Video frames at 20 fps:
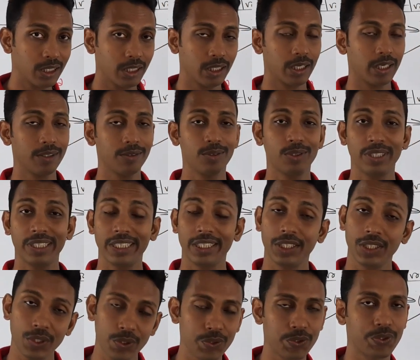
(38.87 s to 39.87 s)
and how to
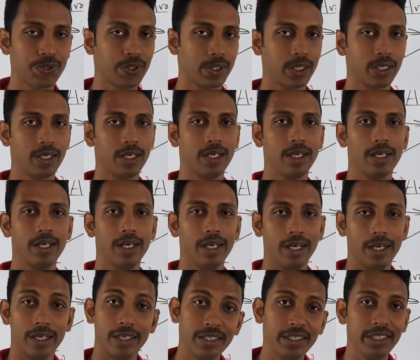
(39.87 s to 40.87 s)
use
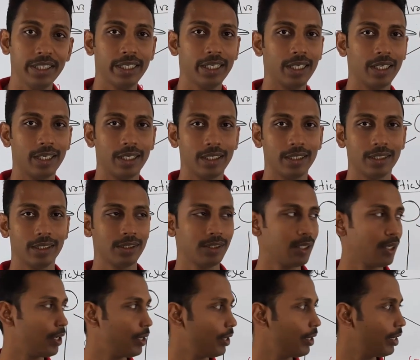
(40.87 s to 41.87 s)
article.
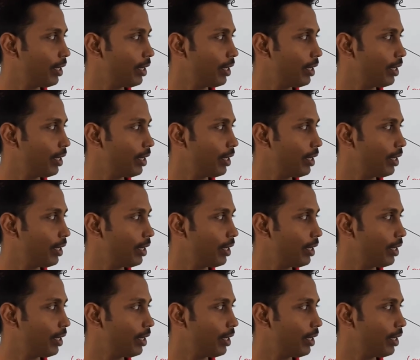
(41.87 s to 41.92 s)
So